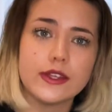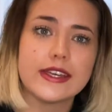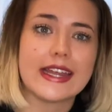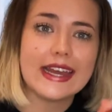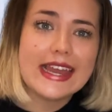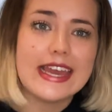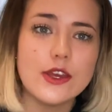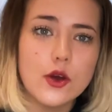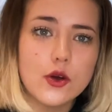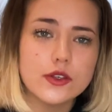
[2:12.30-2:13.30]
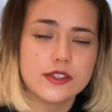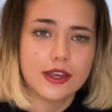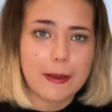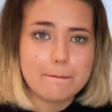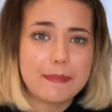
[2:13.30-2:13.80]
Can I hear yours?
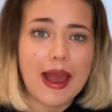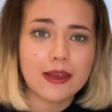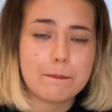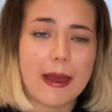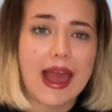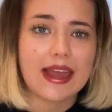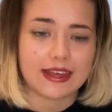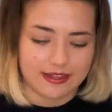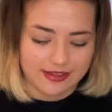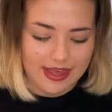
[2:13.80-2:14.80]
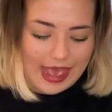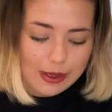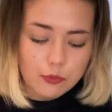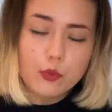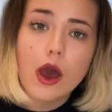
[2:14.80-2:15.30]
Bang, bang.
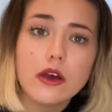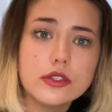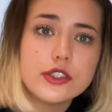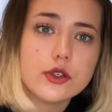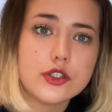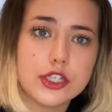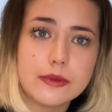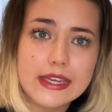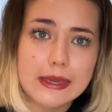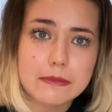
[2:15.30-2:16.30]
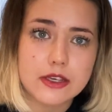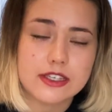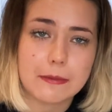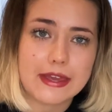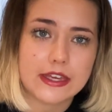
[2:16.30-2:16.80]
And whilst you're doing it,
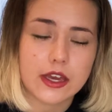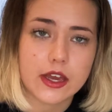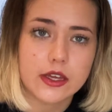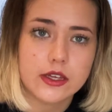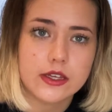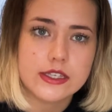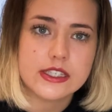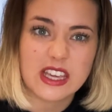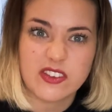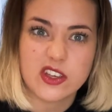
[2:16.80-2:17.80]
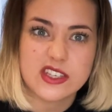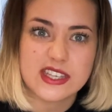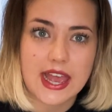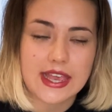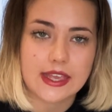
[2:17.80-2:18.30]
music maker, see if you can
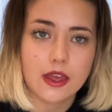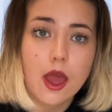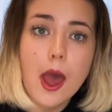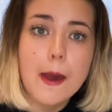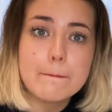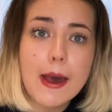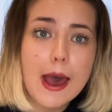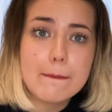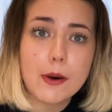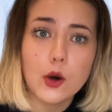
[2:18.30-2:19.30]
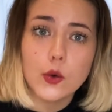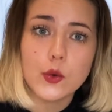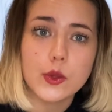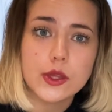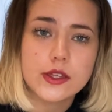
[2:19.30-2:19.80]
say, purple.
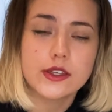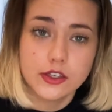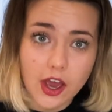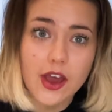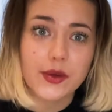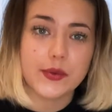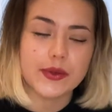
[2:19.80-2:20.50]
Go.